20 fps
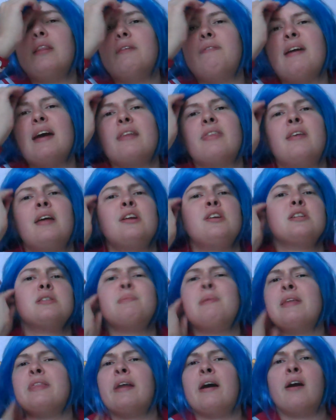And the fact that I
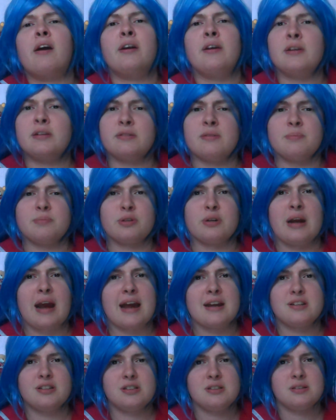just made the harness from
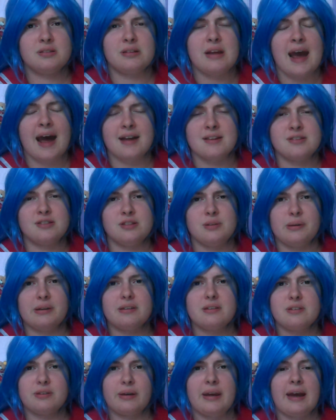scratch adds to
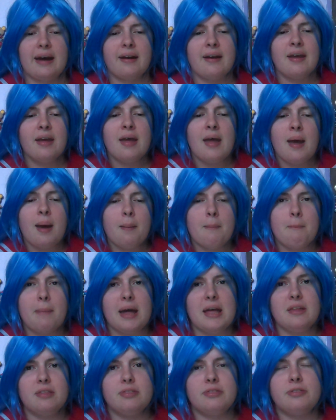it, so yeah.
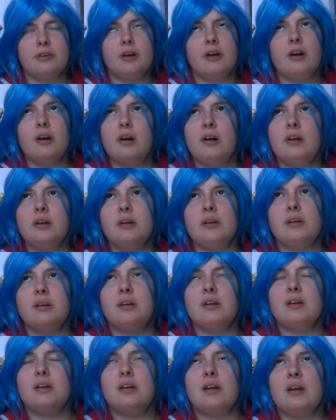My third,
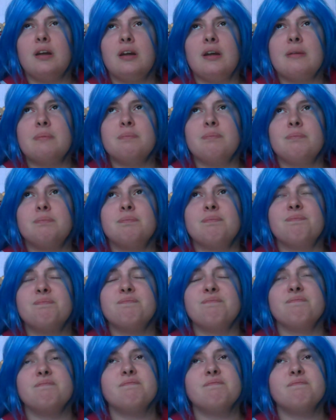um,